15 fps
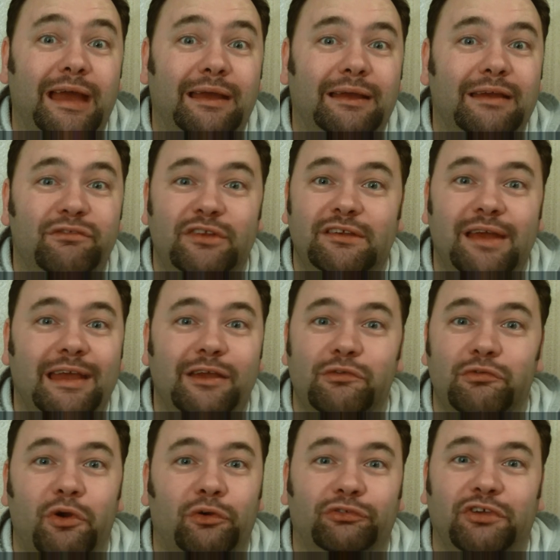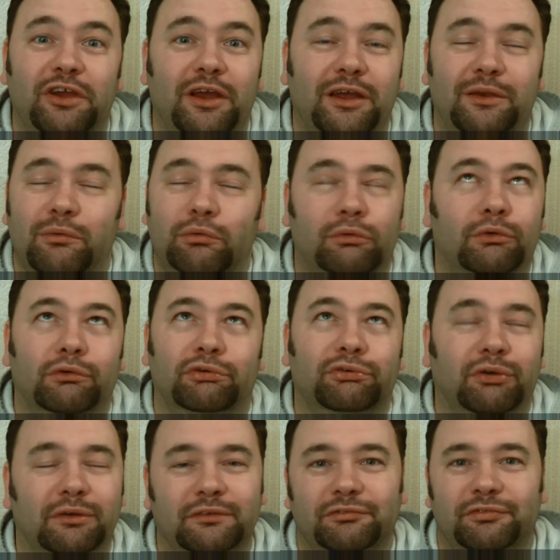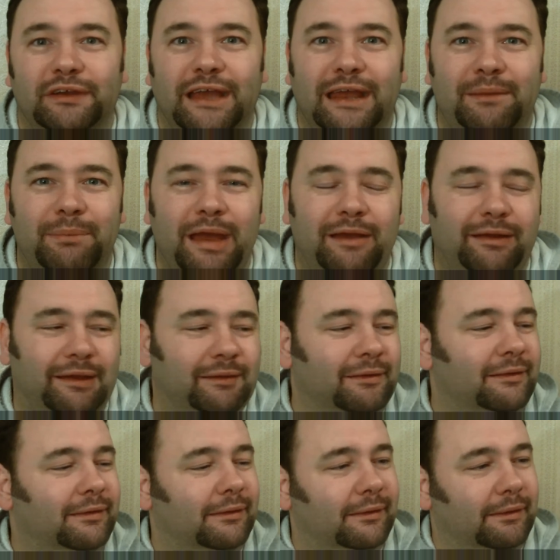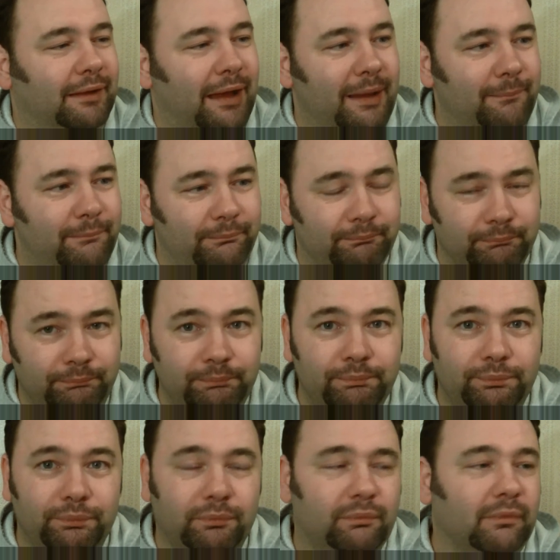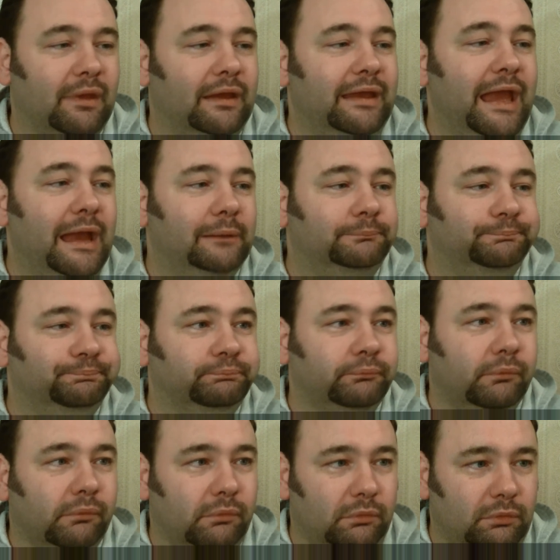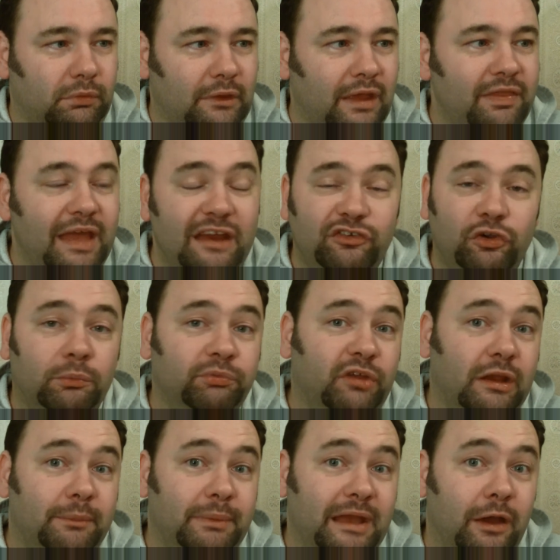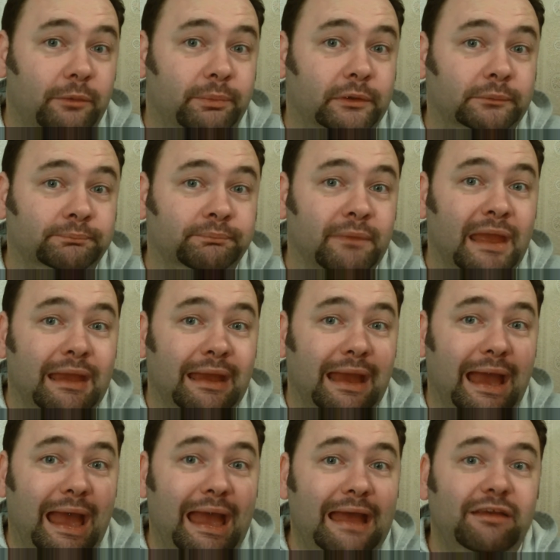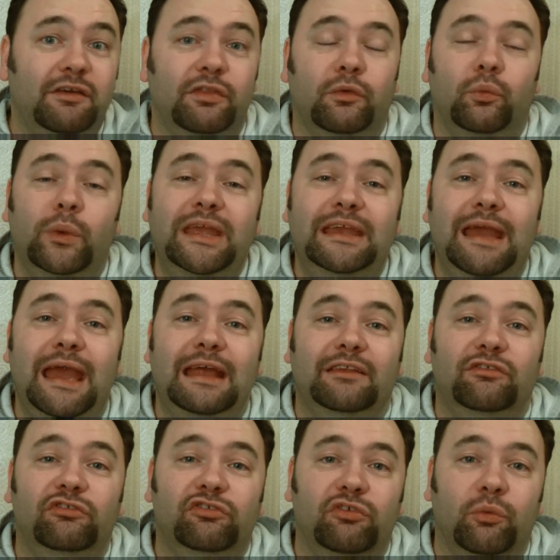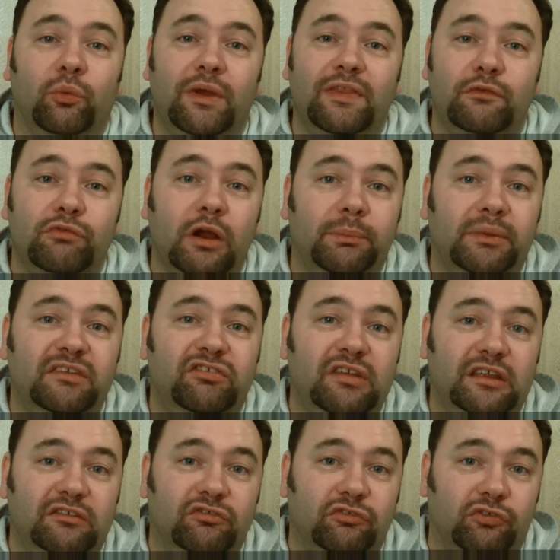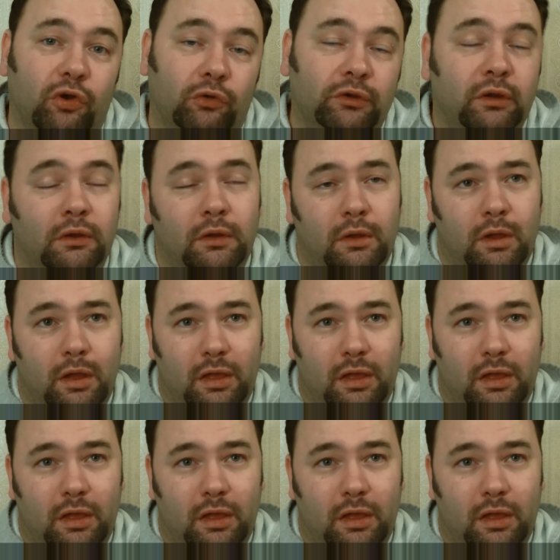there, if you take a wrong turn, oof, forget about it. Their shop's going to be open. And at the weekends, when the rugby season's on,